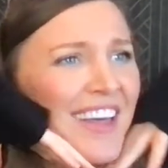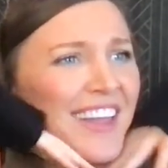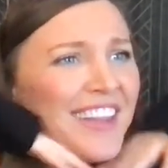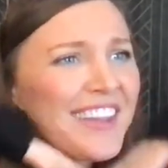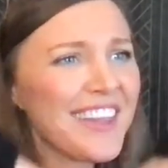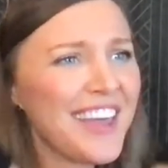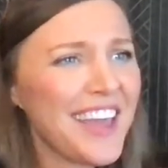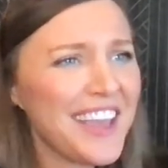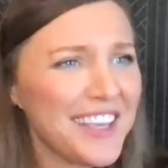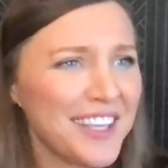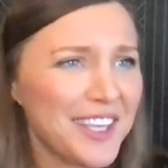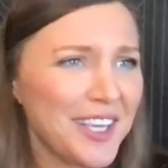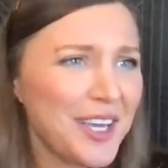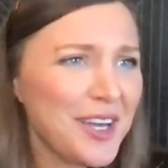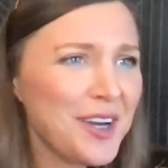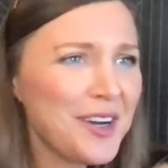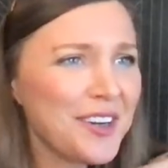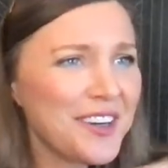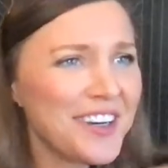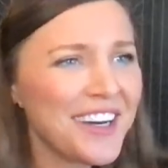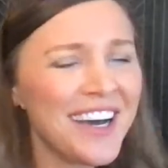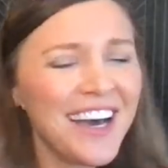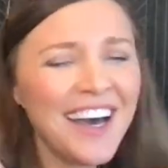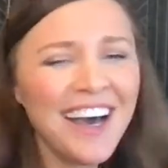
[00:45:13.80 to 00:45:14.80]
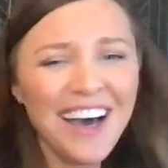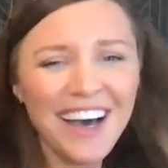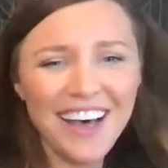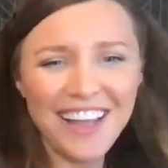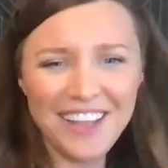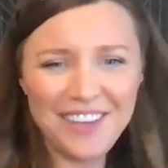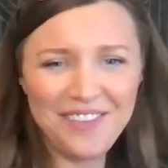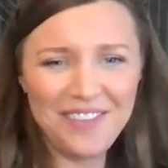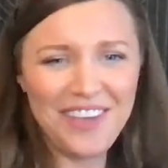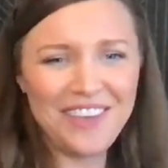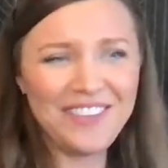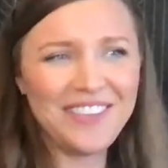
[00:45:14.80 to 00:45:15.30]
Thank you.
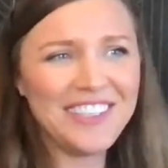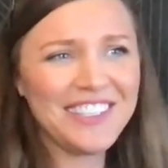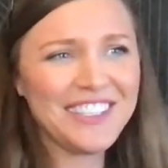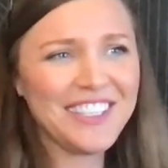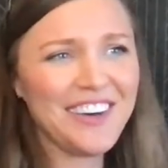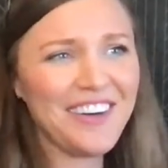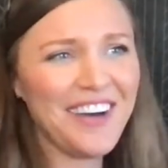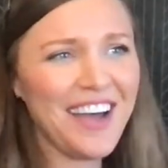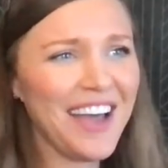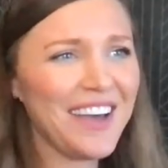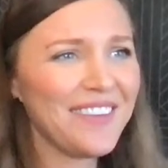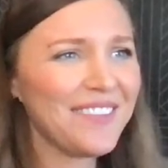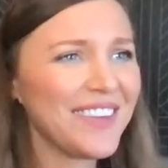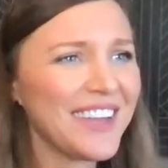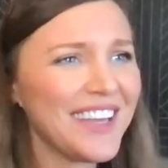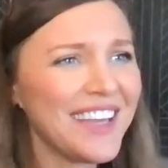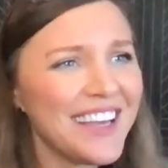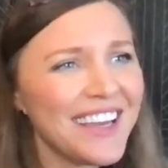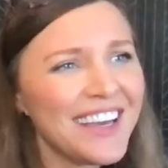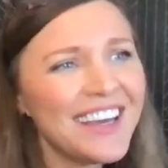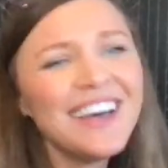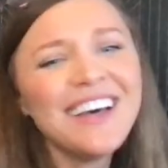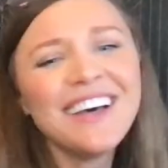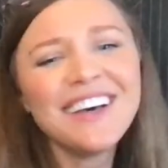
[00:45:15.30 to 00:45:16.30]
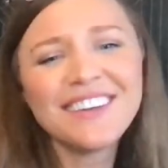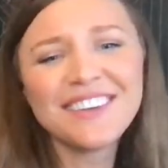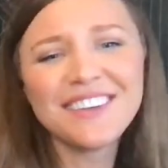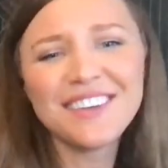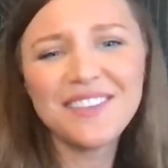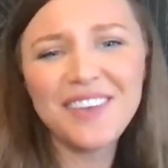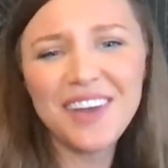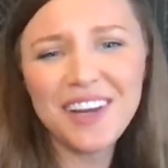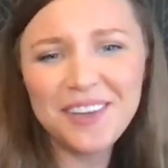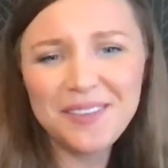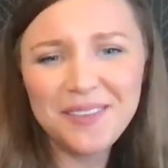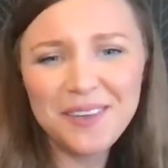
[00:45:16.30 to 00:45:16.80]
That made me so happy. It
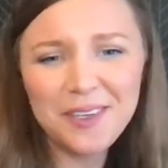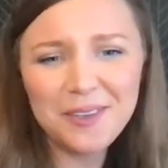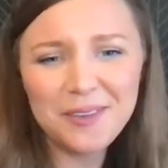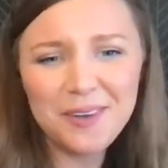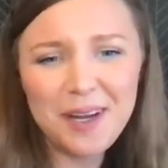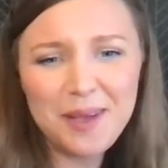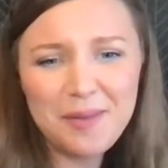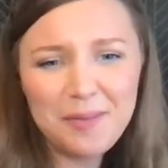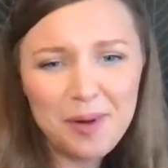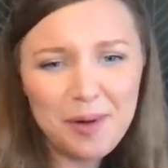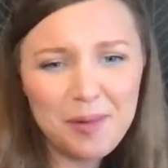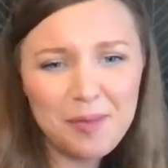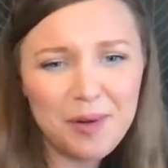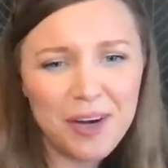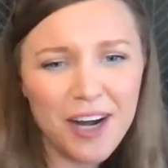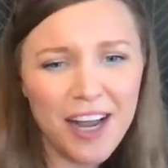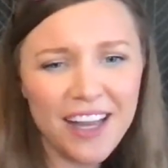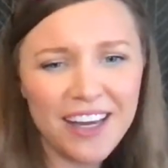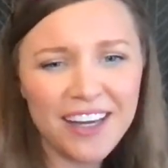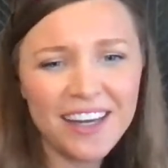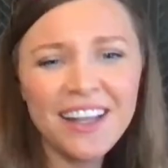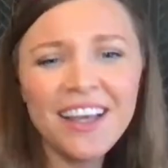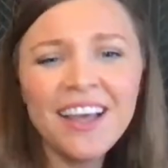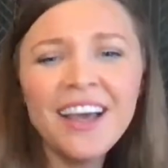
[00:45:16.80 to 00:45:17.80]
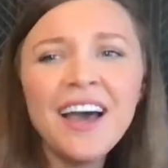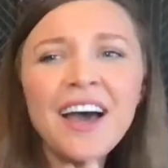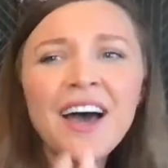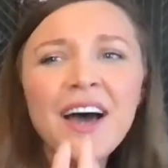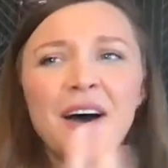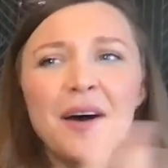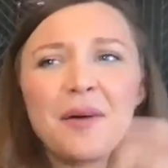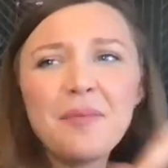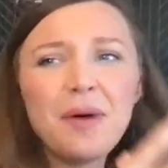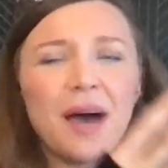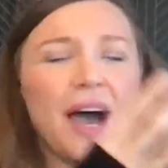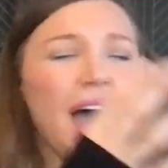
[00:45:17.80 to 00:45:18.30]
reminded me of Rainbow Bright.
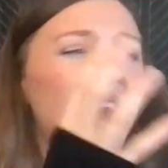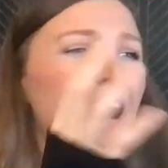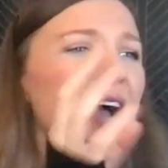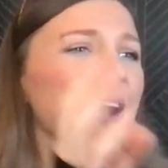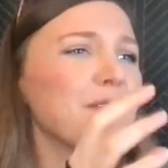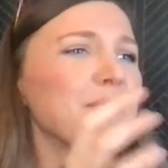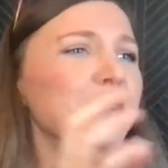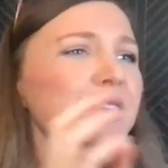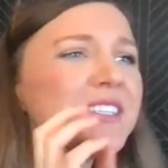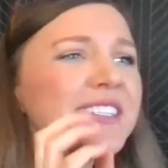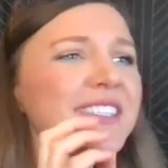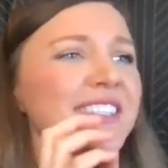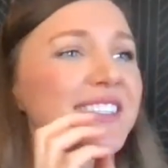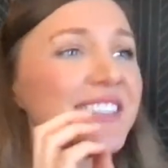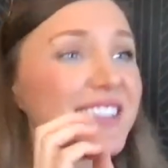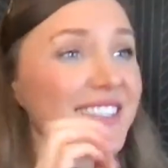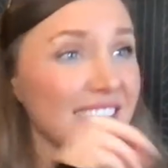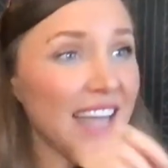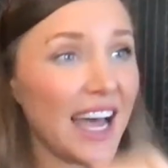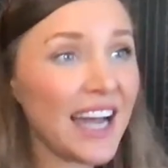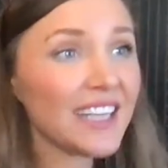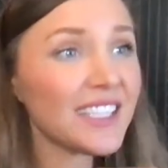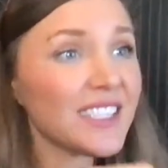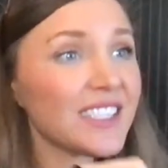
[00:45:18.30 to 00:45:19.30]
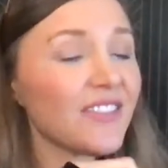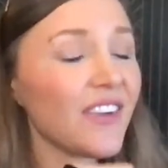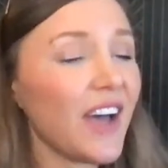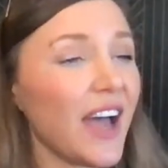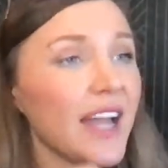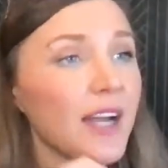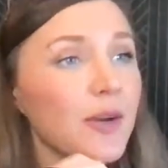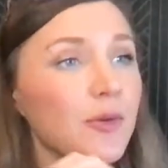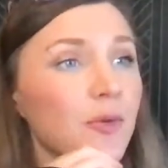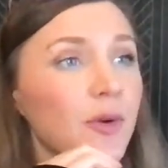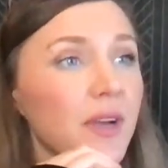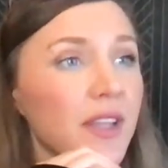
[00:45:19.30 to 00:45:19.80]
But I wasn't
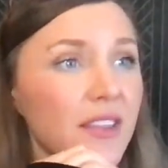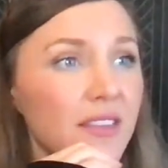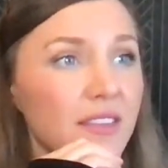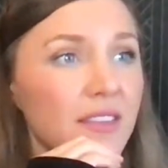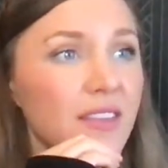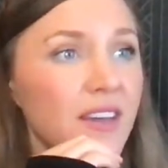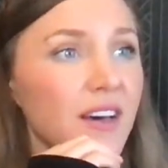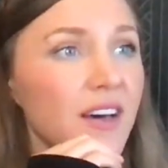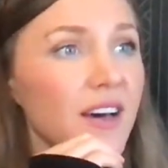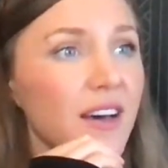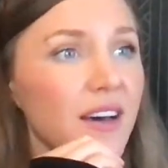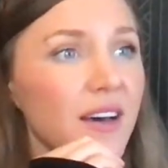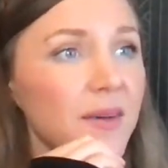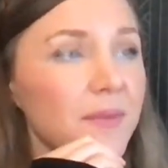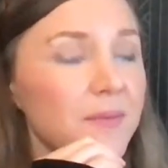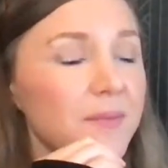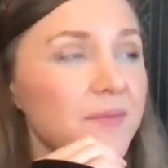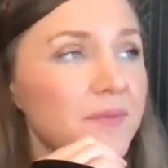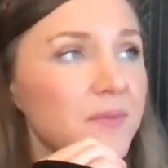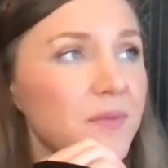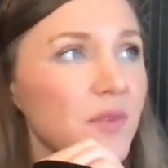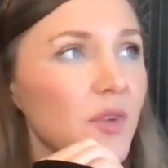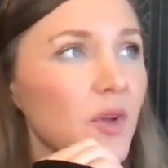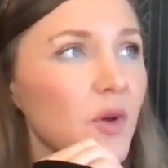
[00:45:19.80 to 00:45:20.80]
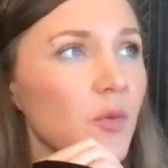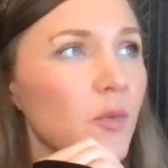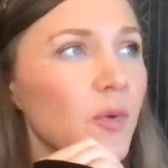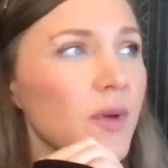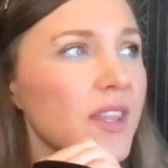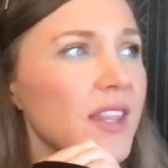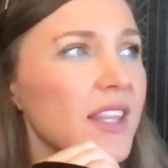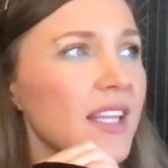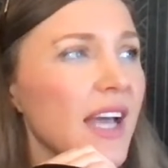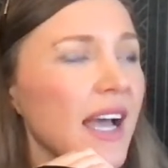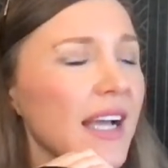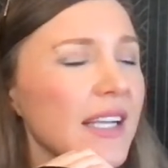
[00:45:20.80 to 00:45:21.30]
satisfied with the
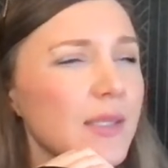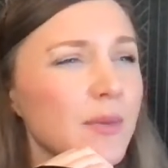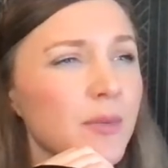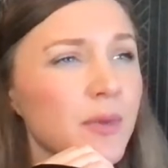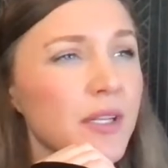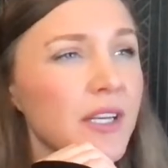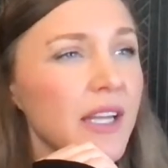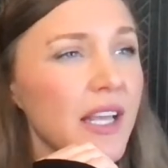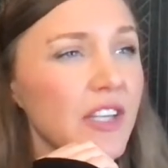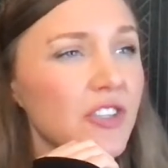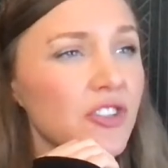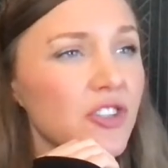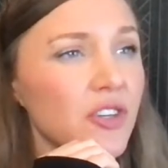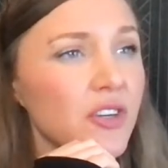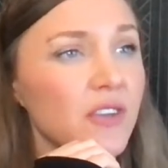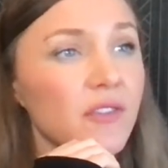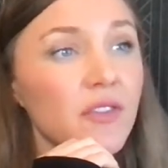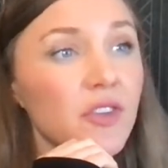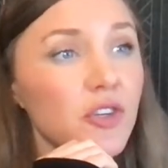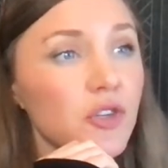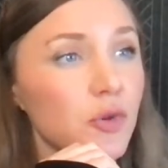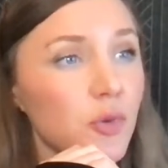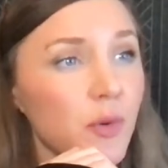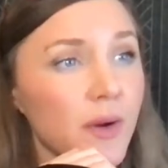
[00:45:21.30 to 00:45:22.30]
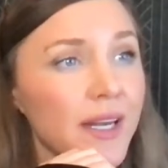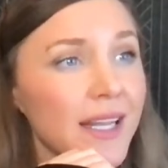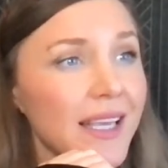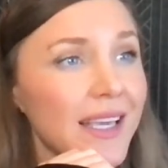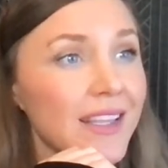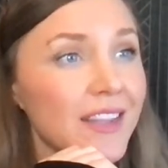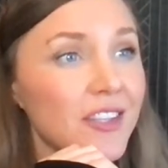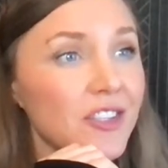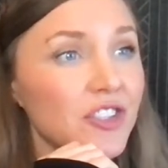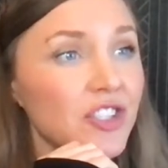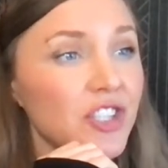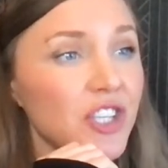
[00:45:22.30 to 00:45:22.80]
explanation of the
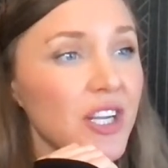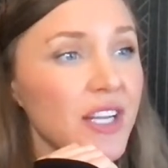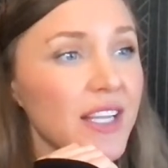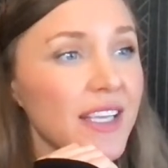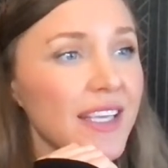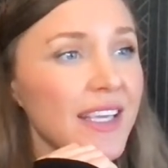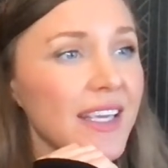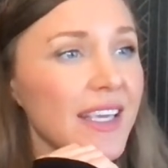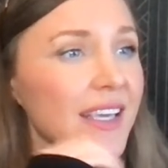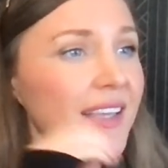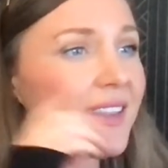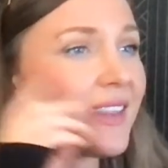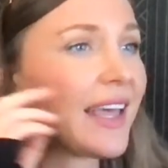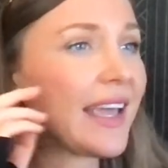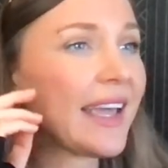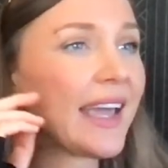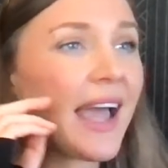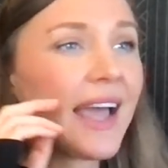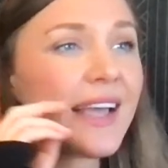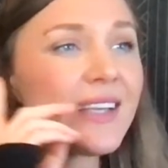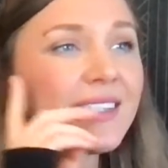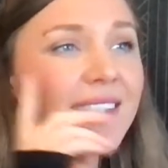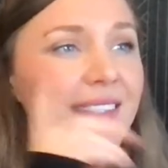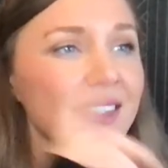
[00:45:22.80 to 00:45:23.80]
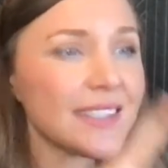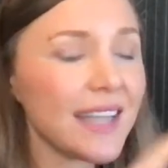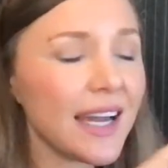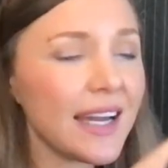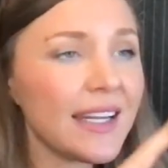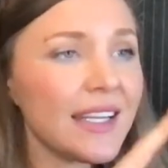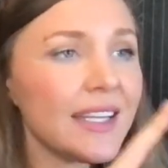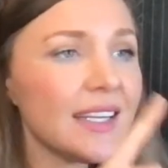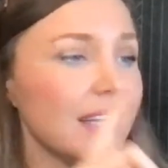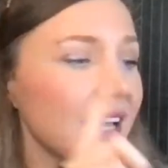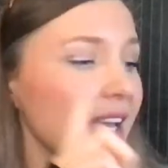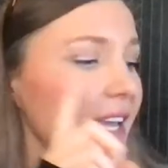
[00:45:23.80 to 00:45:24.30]
20th gene key. Like, I
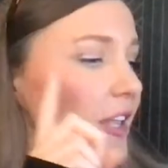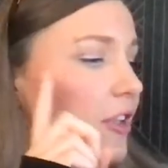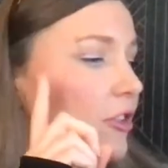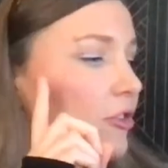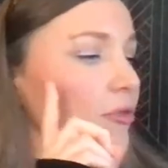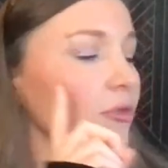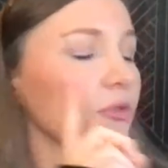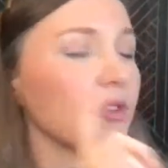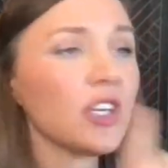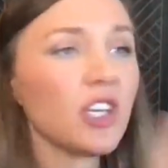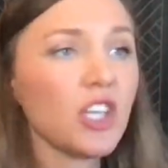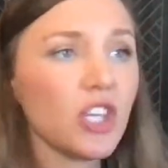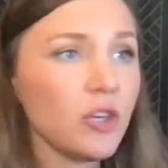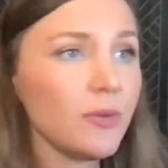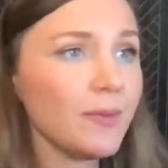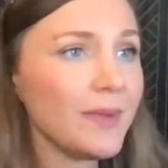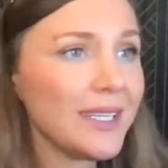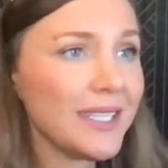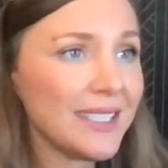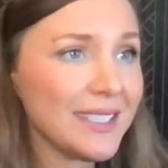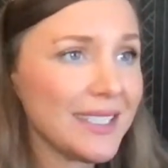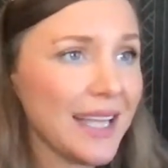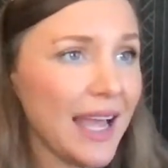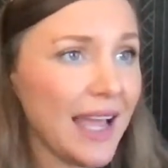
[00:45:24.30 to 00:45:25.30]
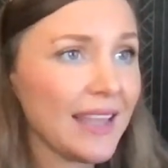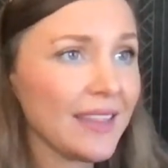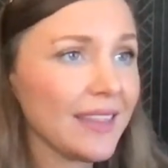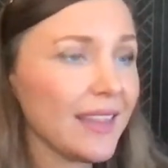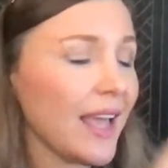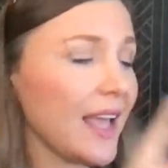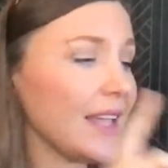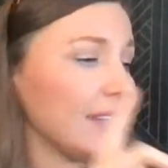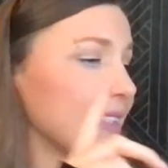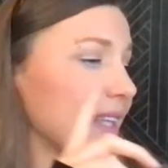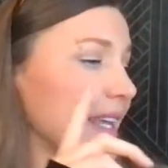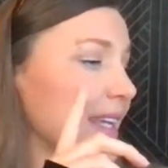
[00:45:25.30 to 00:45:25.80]
studied it through the human design
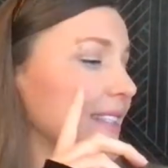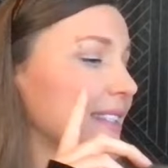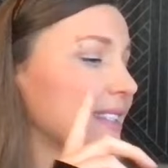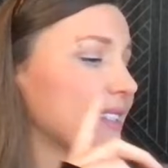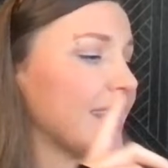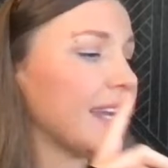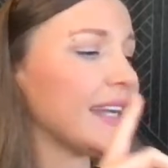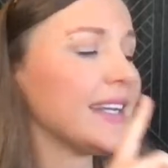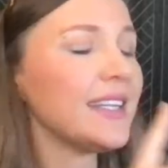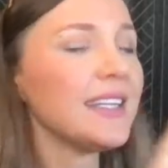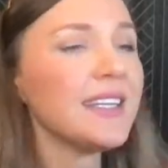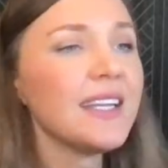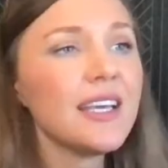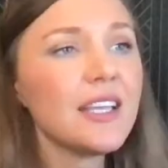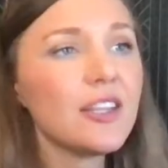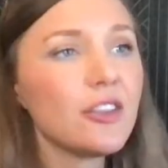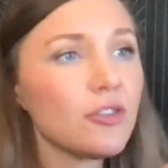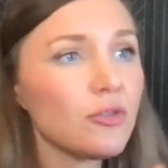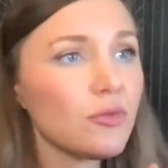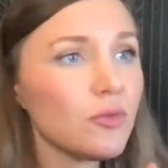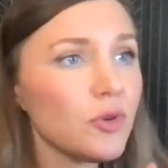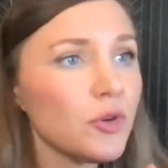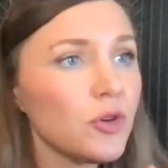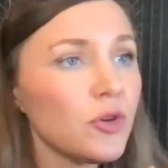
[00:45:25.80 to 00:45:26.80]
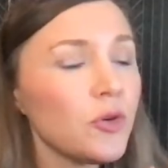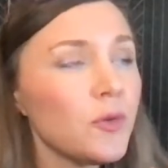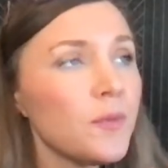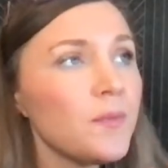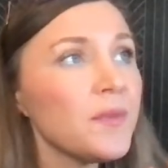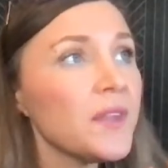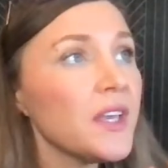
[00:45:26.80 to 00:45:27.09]
lens. I studied it through